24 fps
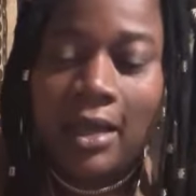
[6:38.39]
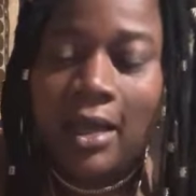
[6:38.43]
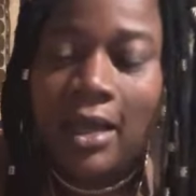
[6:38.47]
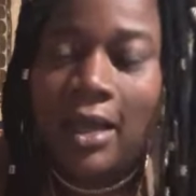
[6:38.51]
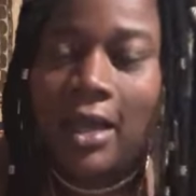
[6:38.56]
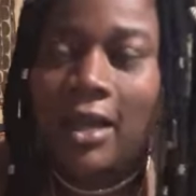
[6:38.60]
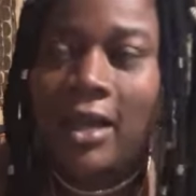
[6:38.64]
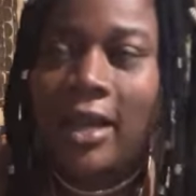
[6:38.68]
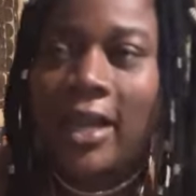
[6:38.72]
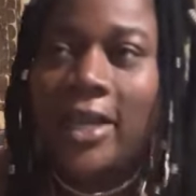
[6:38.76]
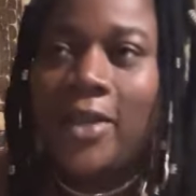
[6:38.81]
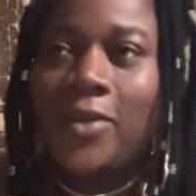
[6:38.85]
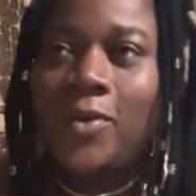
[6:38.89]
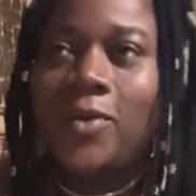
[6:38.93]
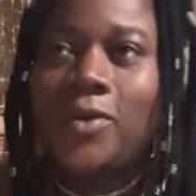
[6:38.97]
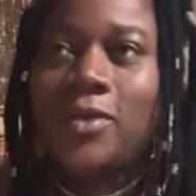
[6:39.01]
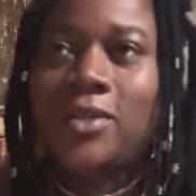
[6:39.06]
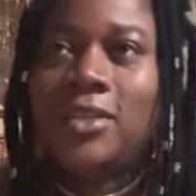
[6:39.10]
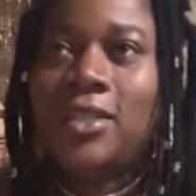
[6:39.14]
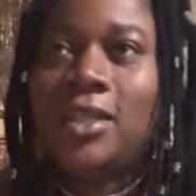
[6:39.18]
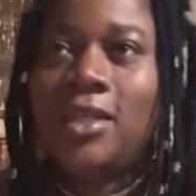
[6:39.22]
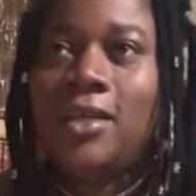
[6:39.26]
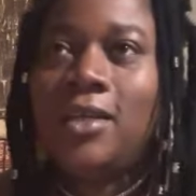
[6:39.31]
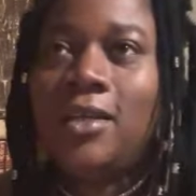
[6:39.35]
And I
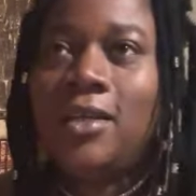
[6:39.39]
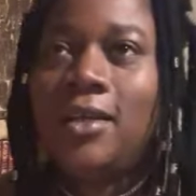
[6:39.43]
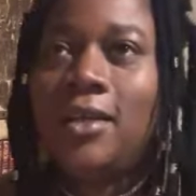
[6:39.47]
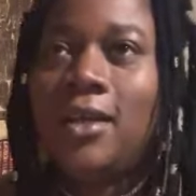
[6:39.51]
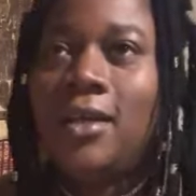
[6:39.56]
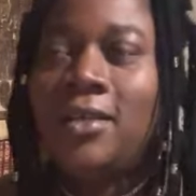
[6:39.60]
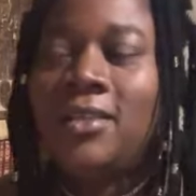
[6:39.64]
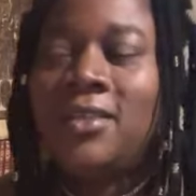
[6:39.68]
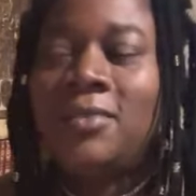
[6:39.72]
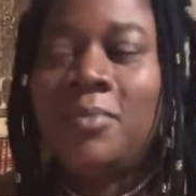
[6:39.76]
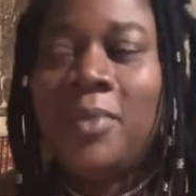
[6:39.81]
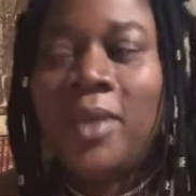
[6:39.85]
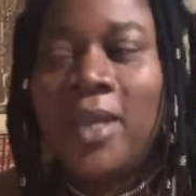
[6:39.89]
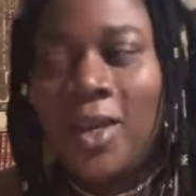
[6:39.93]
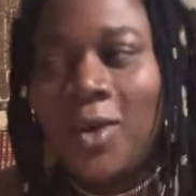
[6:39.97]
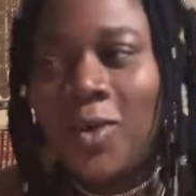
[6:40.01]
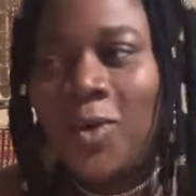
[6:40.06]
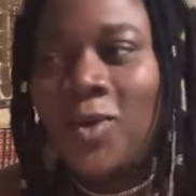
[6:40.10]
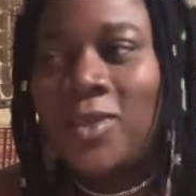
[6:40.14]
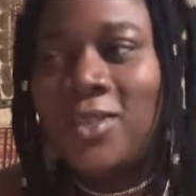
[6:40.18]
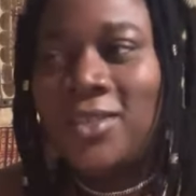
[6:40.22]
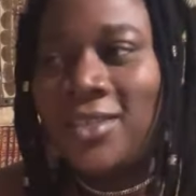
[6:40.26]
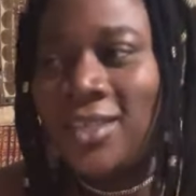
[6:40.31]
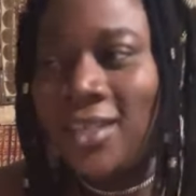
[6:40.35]
don't think it's me
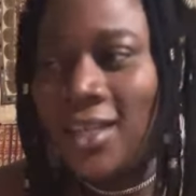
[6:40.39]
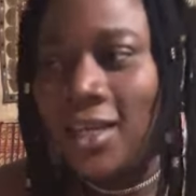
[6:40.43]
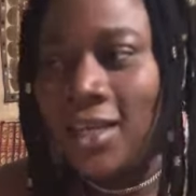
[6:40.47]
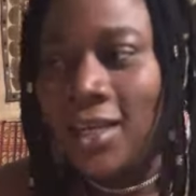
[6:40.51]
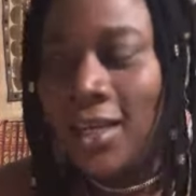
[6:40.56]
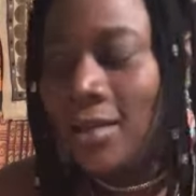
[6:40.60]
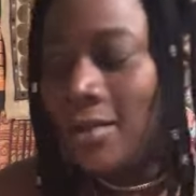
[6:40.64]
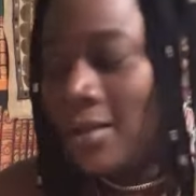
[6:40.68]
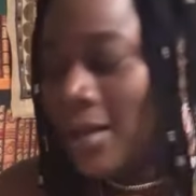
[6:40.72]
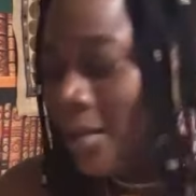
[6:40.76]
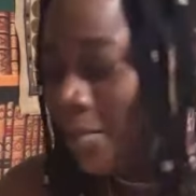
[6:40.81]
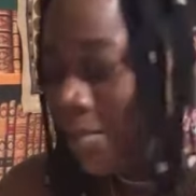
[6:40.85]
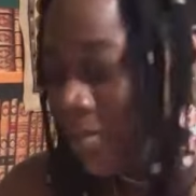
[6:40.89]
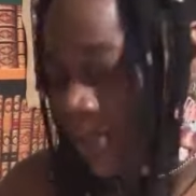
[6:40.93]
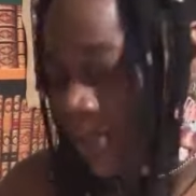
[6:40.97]
alone seeing it. I'm